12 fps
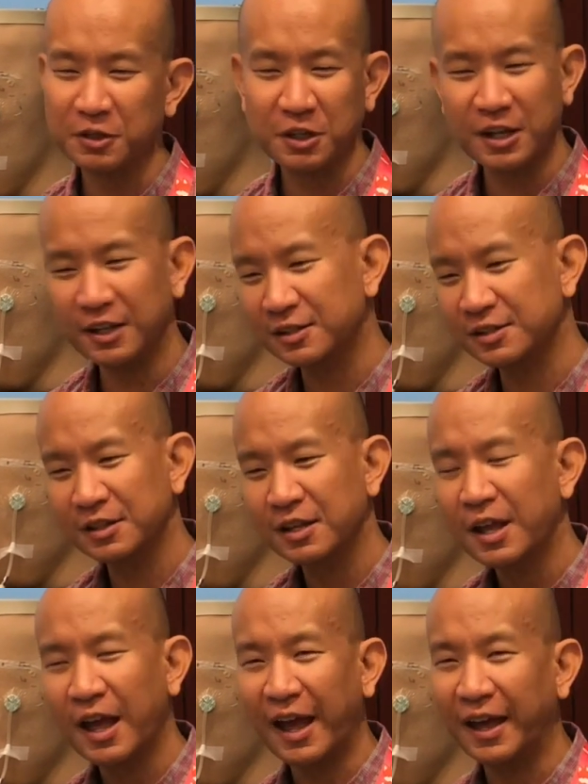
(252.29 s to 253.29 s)
kids
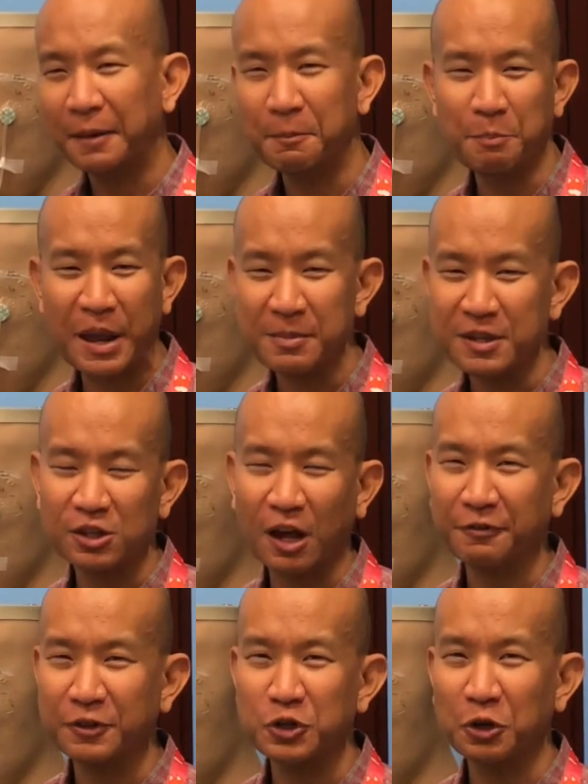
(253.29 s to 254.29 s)
and babies
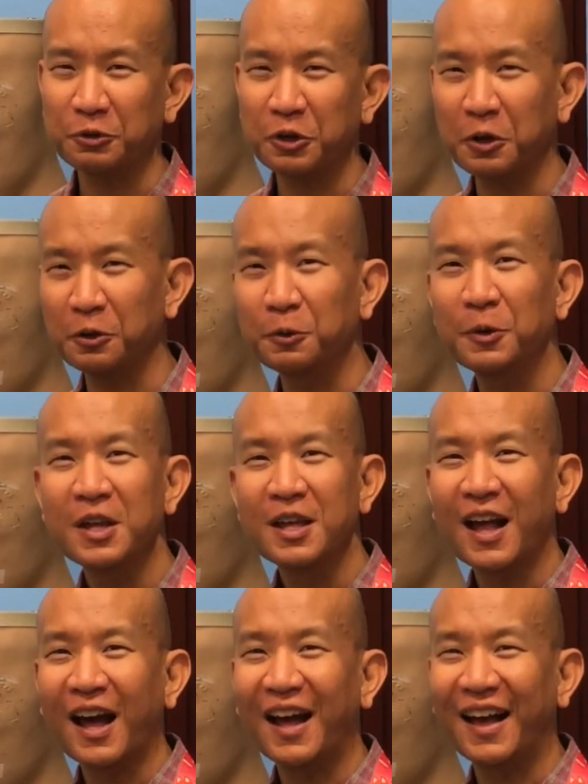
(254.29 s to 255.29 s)
often don't know
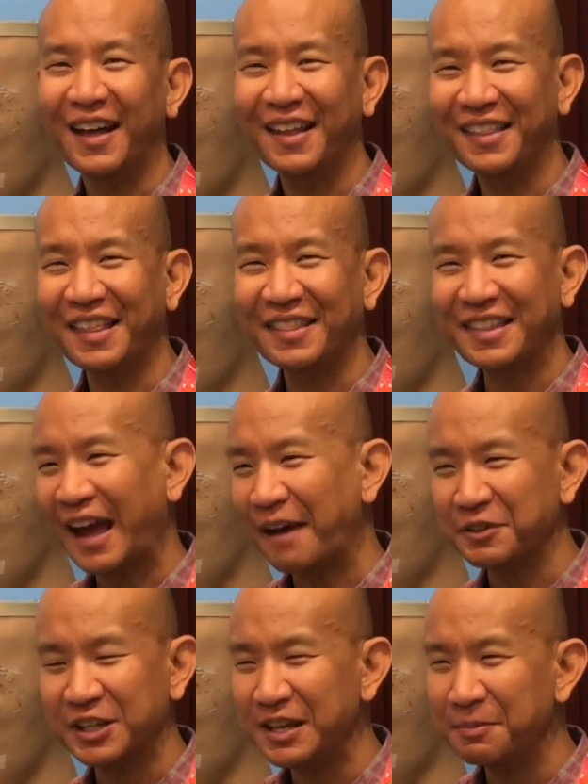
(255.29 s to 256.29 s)
that they have
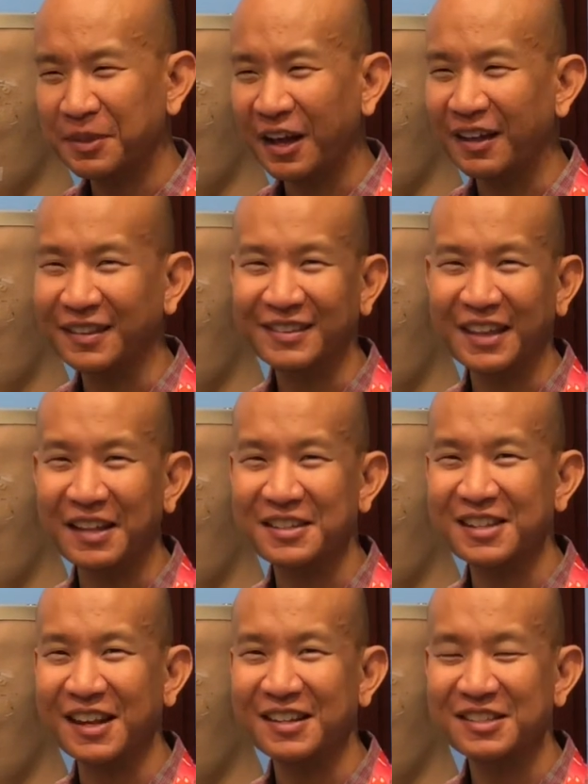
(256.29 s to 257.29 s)
to keep that
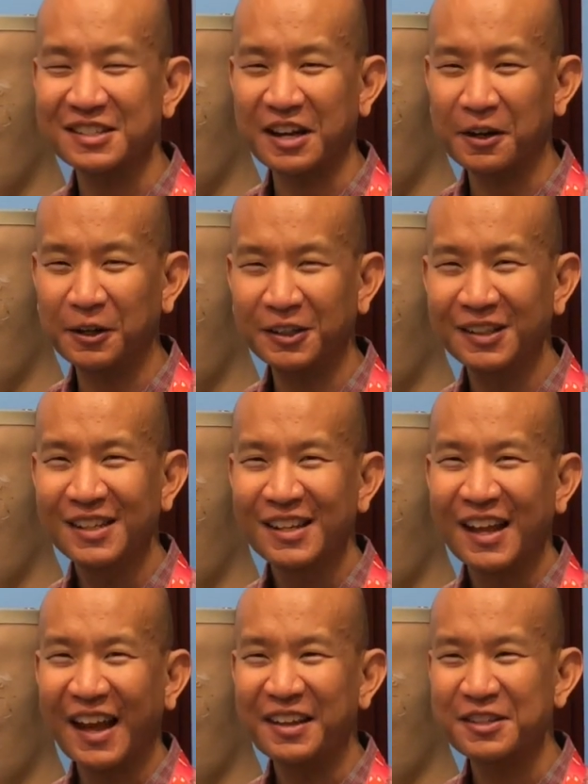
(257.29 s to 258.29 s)
site sterile,
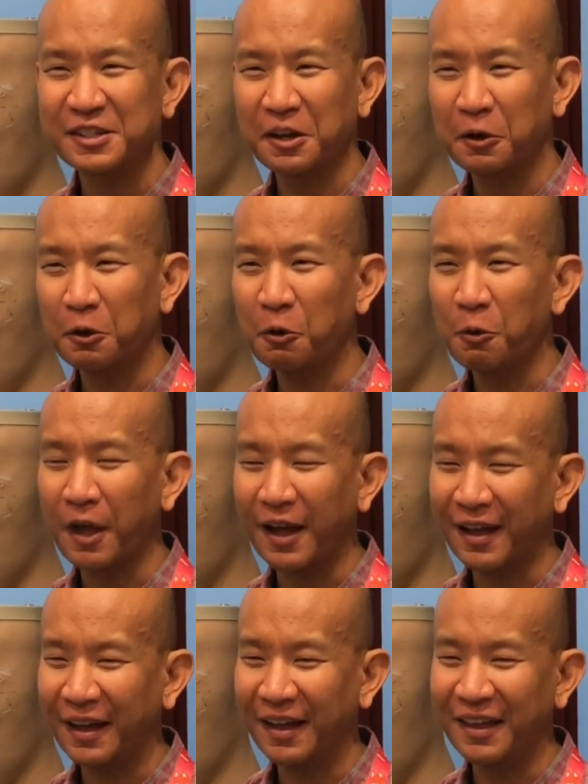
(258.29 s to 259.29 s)
and so
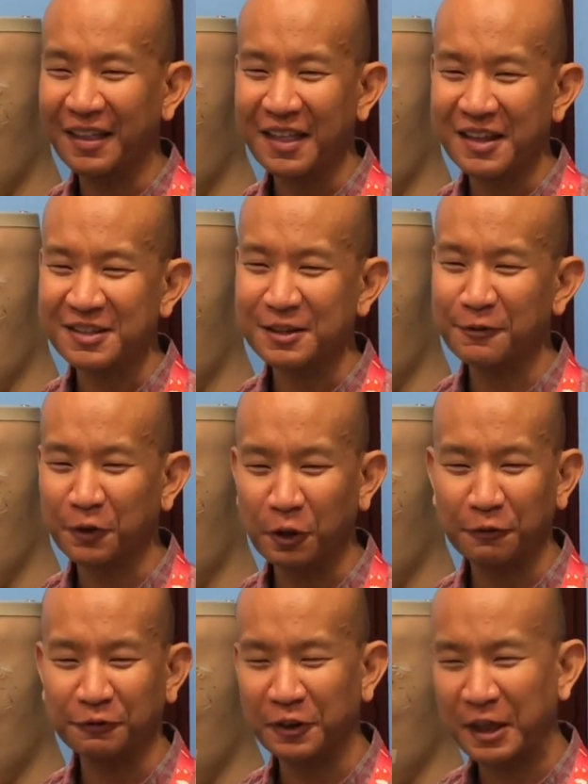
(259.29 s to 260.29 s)
it's difficult
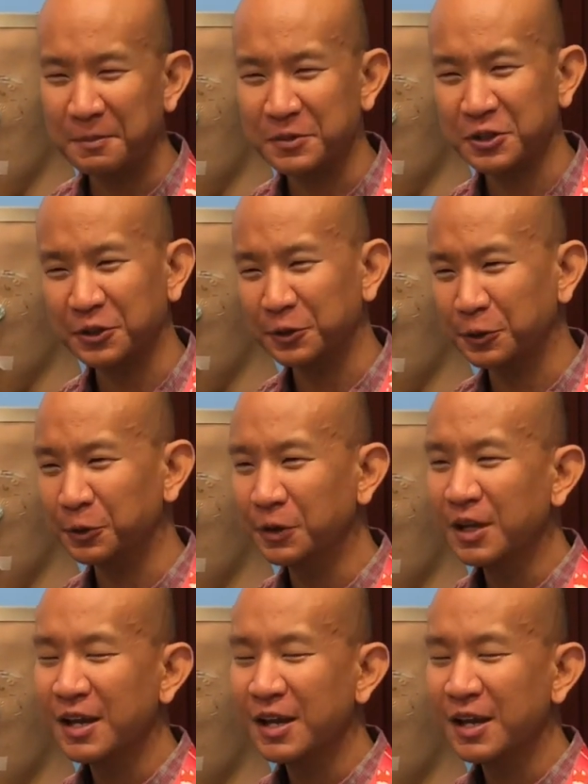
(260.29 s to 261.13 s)
for them to